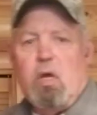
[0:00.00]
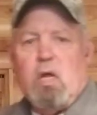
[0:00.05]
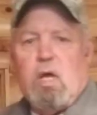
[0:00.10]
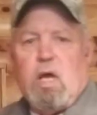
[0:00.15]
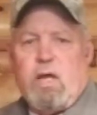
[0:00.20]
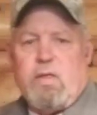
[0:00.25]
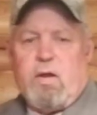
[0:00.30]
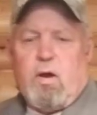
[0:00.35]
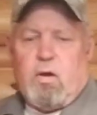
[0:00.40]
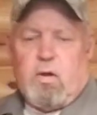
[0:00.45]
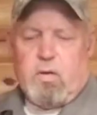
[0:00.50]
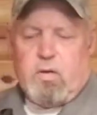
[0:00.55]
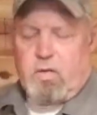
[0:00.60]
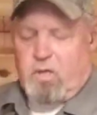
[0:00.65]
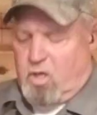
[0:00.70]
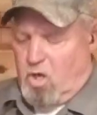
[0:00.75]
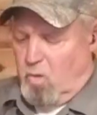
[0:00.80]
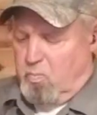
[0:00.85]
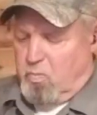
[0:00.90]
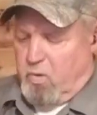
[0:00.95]
Hey there,
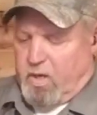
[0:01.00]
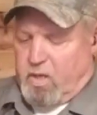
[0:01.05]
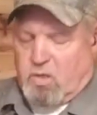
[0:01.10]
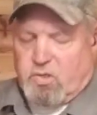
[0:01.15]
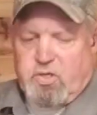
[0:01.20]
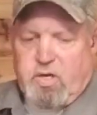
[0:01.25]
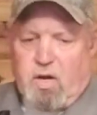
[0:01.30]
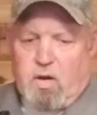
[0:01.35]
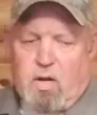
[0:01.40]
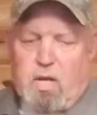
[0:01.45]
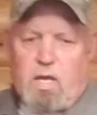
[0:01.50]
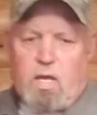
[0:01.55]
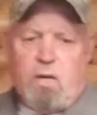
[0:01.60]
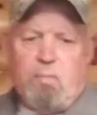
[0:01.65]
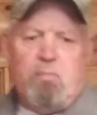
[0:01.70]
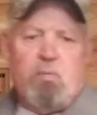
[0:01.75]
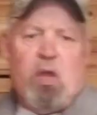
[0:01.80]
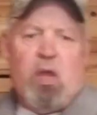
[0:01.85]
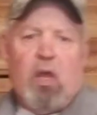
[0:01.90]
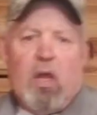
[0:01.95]
Cope Reynolds here
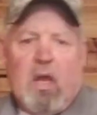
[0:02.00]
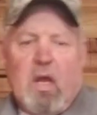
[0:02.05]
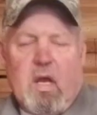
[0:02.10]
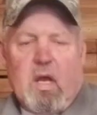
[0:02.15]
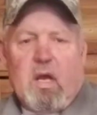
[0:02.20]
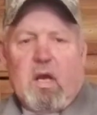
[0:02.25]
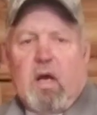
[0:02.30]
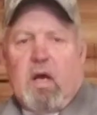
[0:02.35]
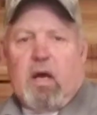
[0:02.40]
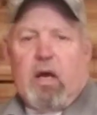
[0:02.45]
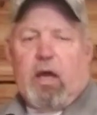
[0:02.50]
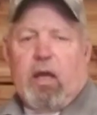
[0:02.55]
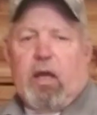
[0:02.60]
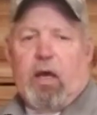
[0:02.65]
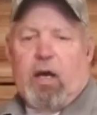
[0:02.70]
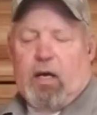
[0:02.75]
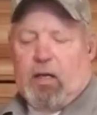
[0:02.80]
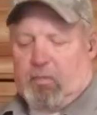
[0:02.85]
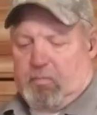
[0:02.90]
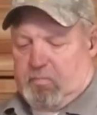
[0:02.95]
again. I
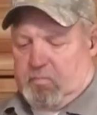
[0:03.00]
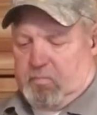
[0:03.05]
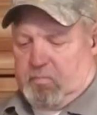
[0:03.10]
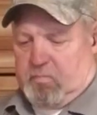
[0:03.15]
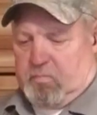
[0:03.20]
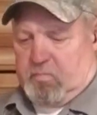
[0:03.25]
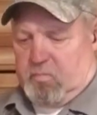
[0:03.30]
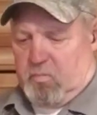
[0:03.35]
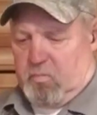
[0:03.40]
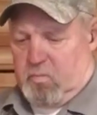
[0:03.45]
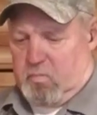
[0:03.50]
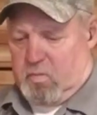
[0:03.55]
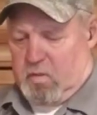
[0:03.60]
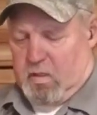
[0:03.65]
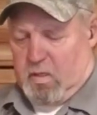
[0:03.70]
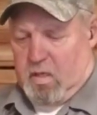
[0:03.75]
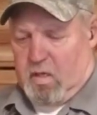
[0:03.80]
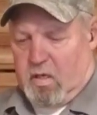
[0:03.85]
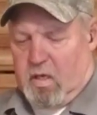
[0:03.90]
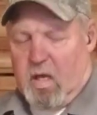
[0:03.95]

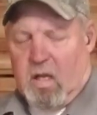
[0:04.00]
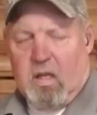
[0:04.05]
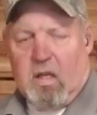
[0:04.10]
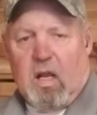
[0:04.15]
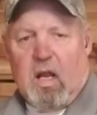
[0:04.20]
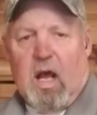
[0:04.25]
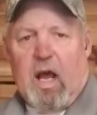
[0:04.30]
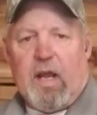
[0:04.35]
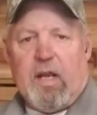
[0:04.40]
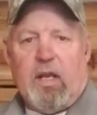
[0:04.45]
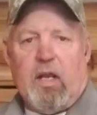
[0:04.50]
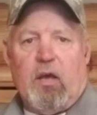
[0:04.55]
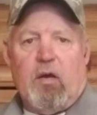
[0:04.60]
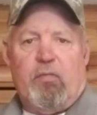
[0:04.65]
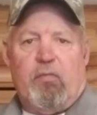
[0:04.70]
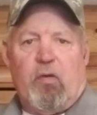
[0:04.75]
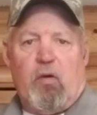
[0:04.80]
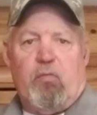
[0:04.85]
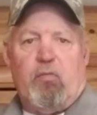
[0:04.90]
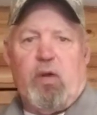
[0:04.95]
got a little
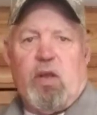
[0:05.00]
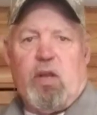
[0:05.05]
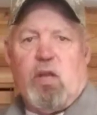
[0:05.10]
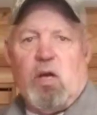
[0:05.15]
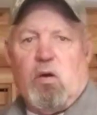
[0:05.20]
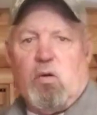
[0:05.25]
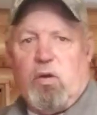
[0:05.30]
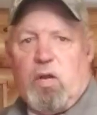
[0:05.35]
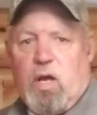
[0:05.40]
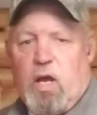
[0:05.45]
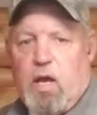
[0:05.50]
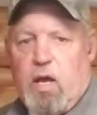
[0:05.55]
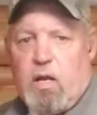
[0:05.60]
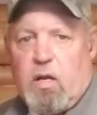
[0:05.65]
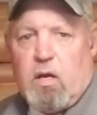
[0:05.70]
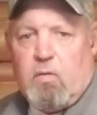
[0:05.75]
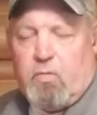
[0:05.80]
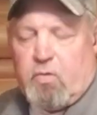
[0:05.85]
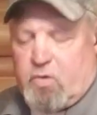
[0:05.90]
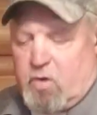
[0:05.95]
idea for a video today I
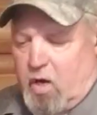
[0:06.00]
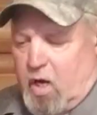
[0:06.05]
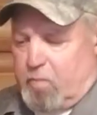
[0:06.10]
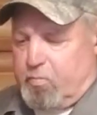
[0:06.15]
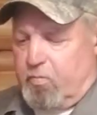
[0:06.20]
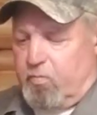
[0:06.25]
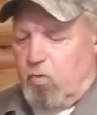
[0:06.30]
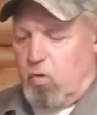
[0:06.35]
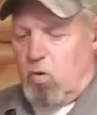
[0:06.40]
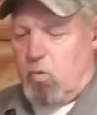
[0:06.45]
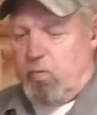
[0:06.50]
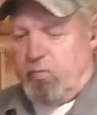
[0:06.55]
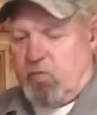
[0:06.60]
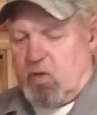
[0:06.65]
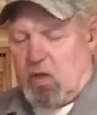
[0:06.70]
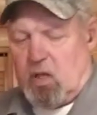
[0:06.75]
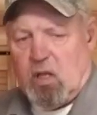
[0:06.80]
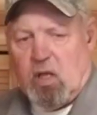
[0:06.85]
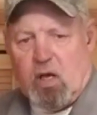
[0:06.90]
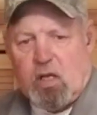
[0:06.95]
had never tried before. We've
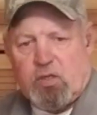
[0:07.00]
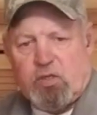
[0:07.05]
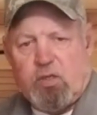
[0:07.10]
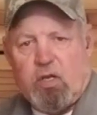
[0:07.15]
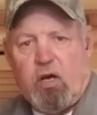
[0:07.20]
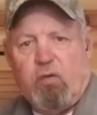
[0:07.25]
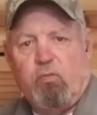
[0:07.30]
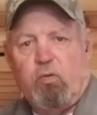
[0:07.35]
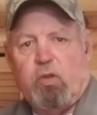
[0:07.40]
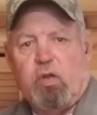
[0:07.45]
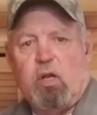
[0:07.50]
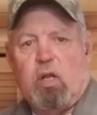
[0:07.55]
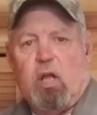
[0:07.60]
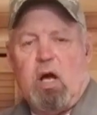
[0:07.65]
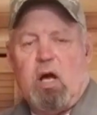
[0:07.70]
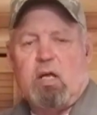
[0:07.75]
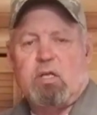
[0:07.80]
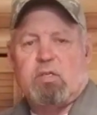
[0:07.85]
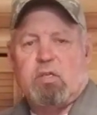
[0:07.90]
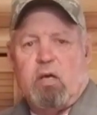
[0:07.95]
done a lot of stuff with
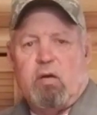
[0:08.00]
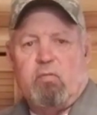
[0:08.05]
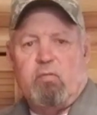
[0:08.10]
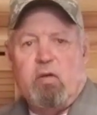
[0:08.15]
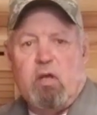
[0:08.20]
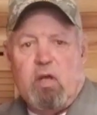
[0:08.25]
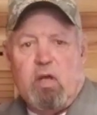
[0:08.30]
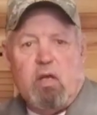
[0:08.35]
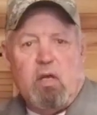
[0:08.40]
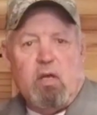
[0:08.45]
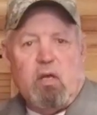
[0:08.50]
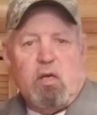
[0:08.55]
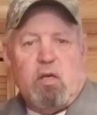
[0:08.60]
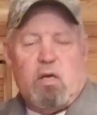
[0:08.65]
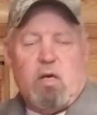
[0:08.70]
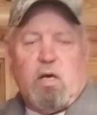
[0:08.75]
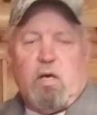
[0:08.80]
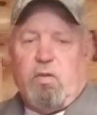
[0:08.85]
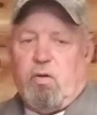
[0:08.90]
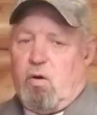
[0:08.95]
Glocks.
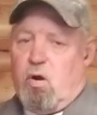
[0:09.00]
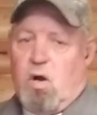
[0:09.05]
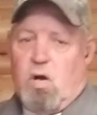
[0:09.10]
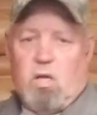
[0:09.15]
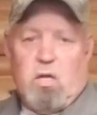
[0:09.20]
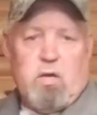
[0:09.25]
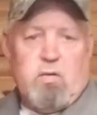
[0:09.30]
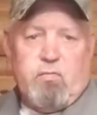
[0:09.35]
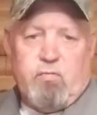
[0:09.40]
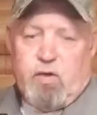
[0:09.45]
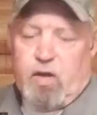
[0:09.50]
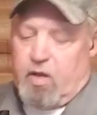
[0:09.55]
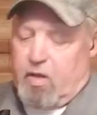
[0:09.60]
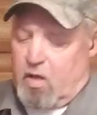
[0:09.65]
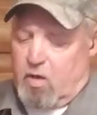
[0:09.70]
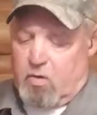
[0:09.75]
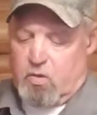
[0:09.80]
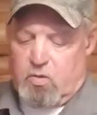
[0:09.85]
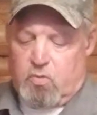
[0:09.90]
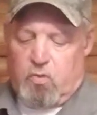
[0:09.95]
They're all on
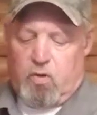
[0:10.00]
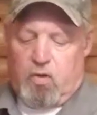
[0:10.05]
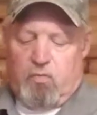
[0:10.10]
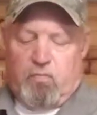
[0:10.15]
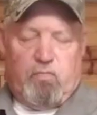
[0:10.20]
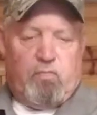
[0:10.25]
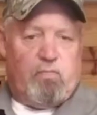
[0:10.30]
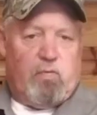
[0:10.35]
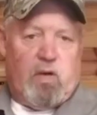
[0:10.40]
videos. We've